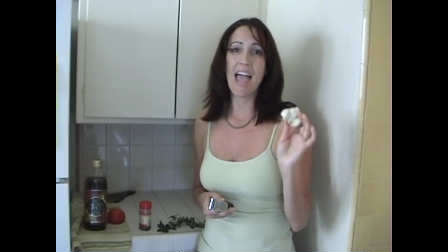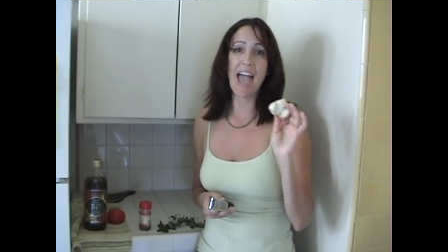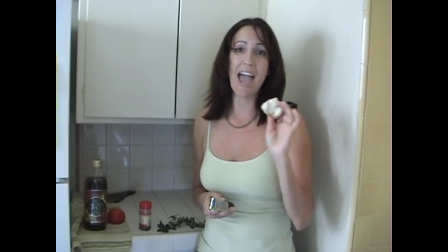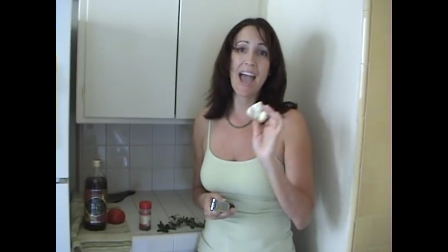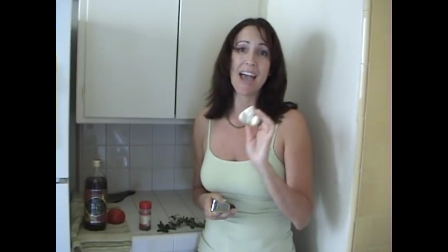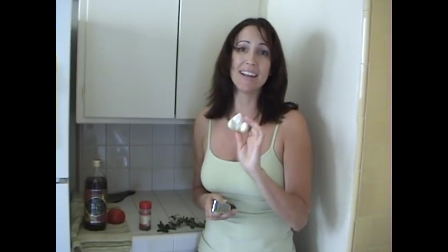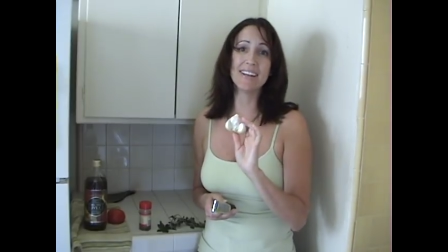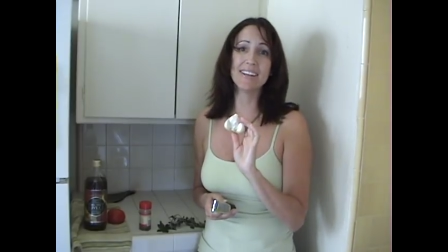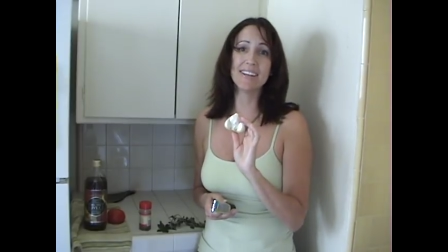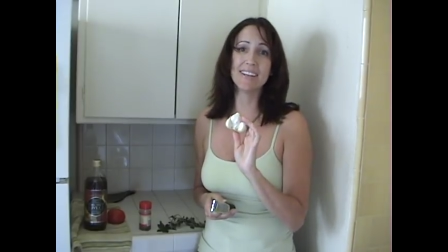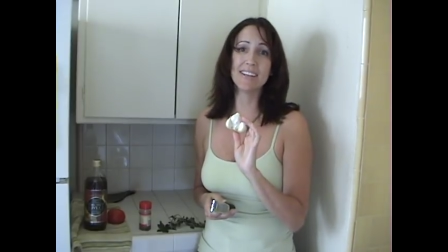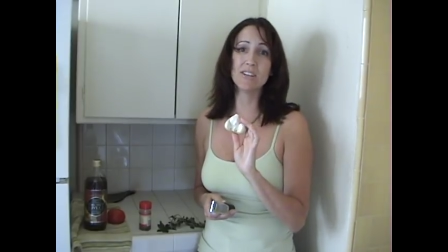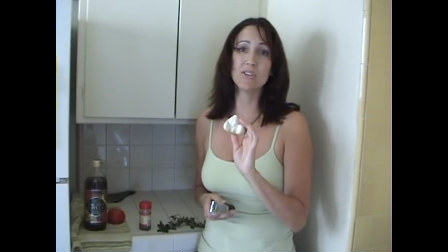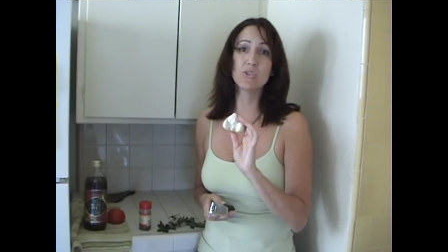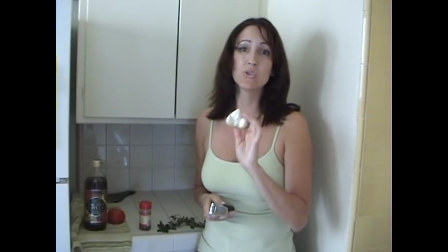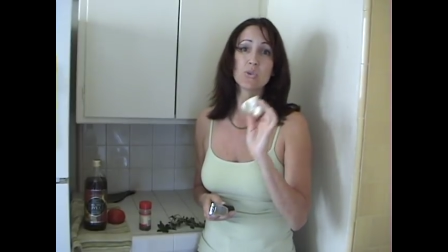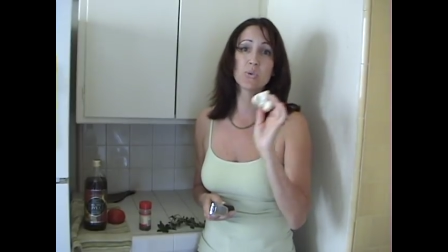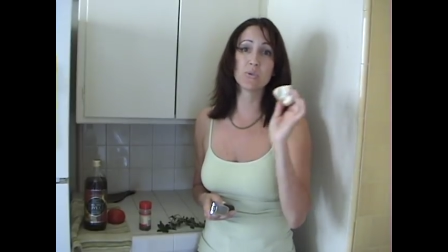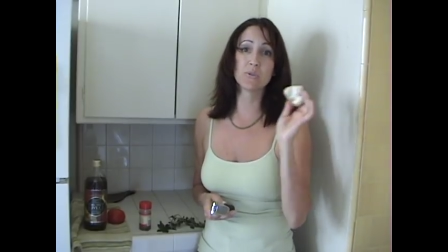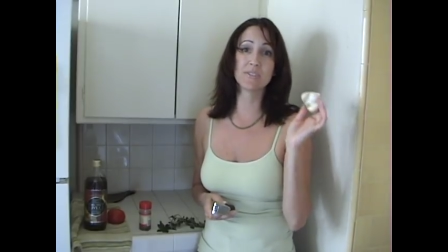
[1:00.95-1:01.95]
add it
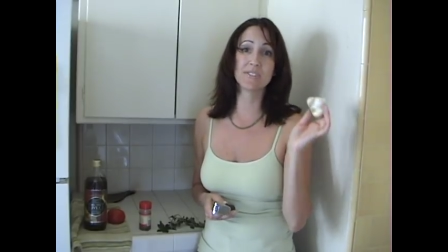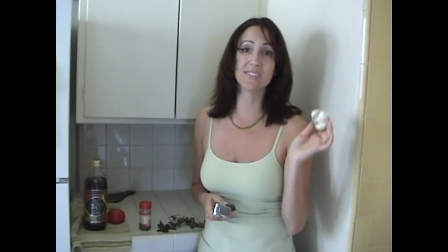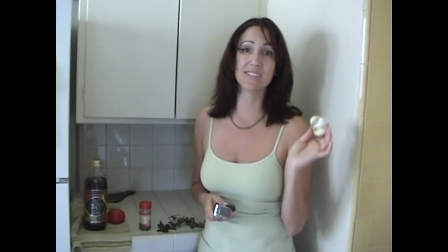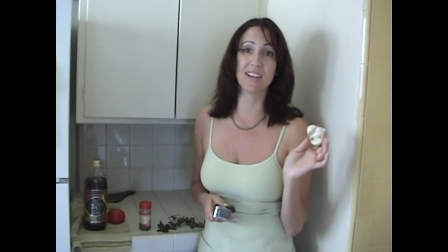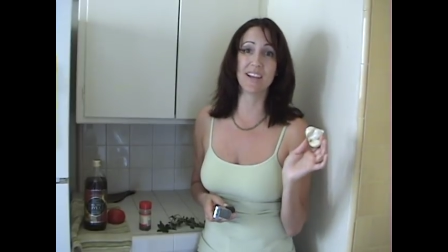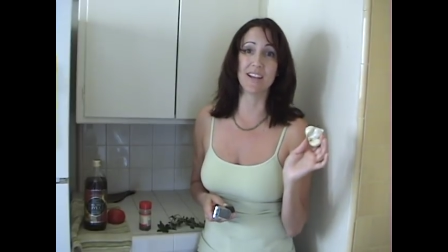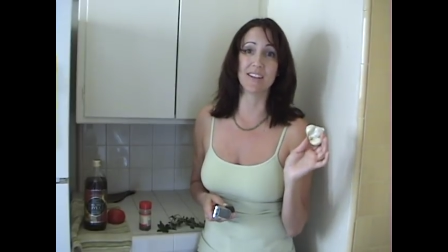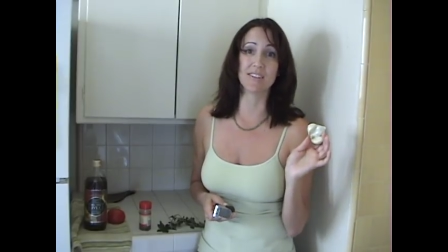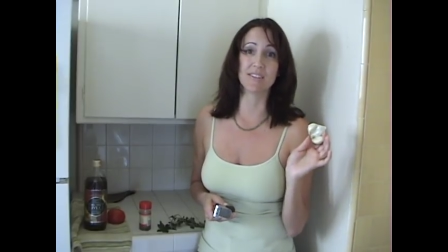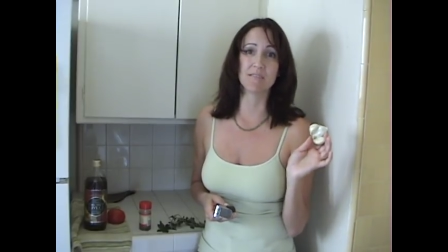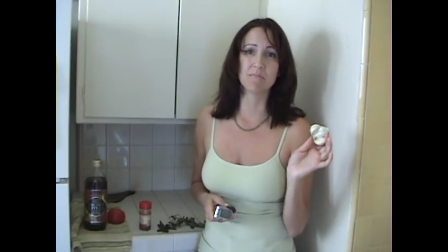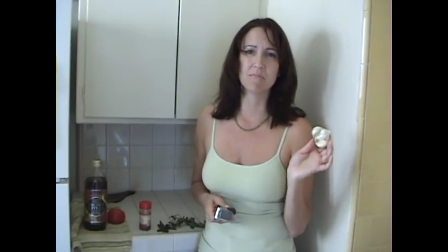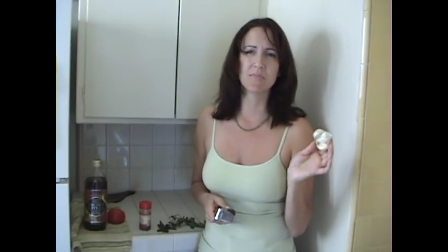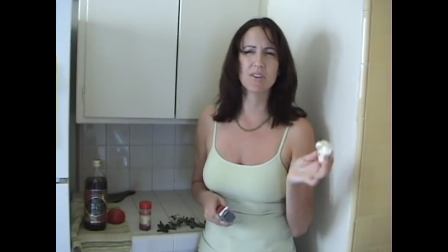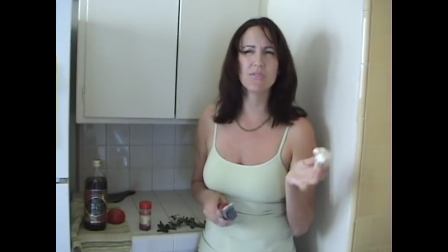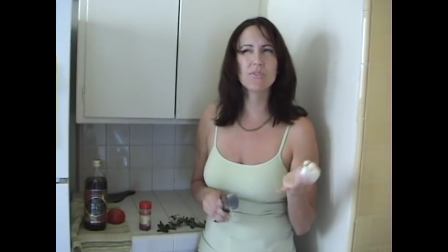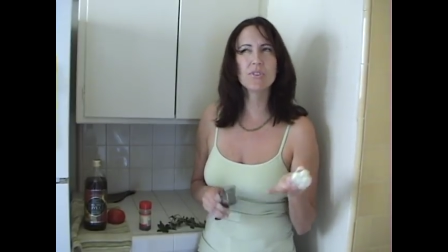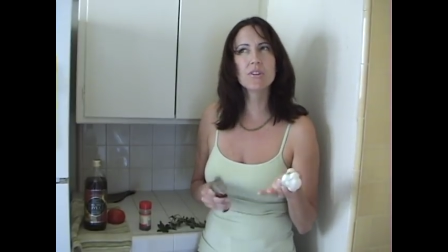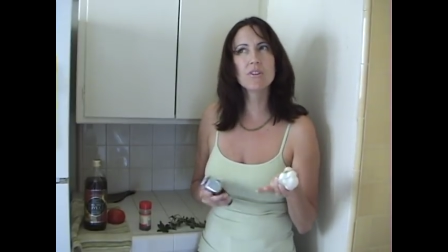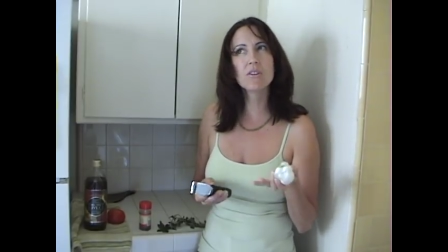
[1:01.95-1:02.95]
in towards the end.
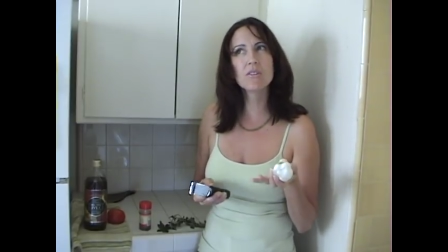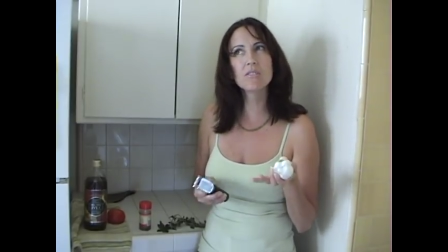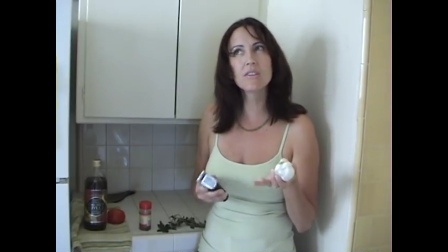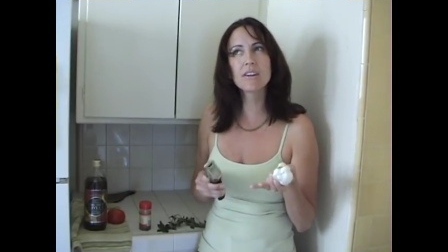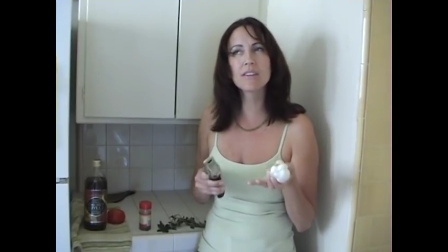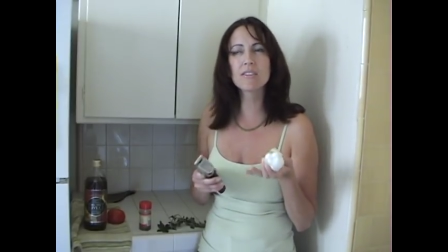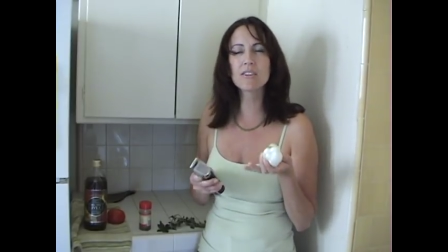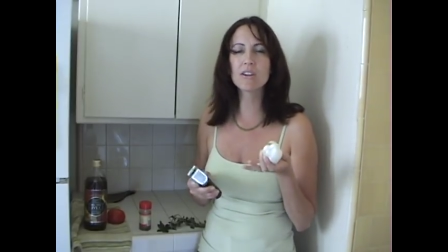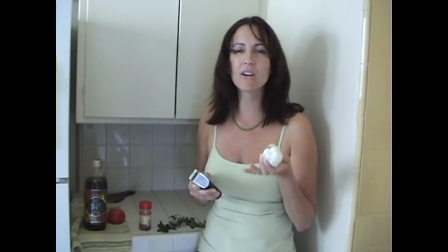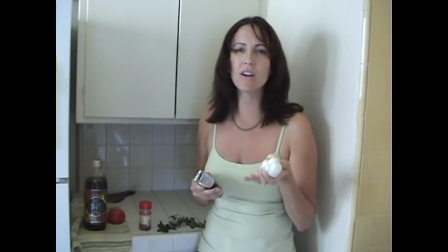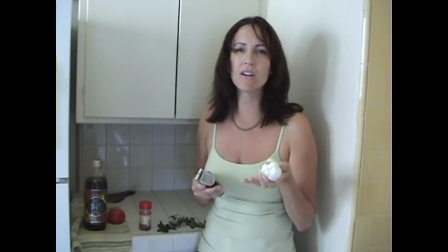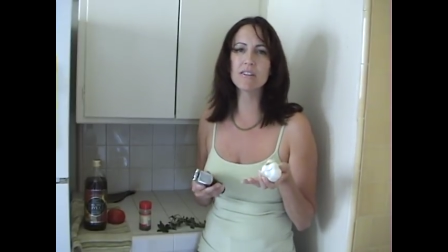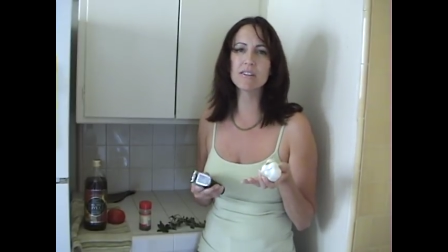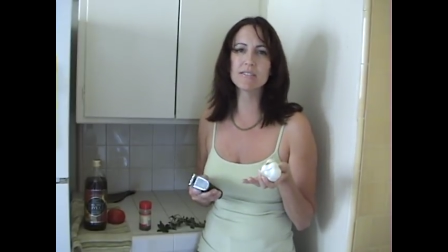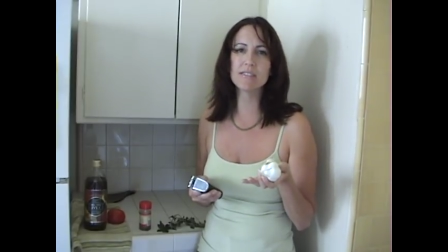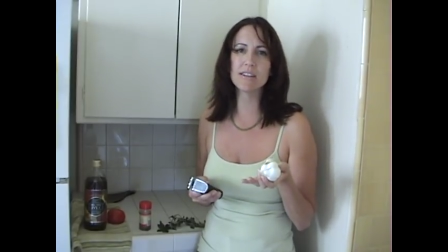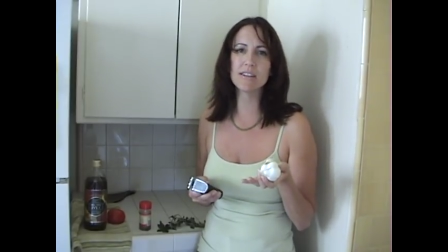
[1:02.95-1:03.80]
If you don't like the garlic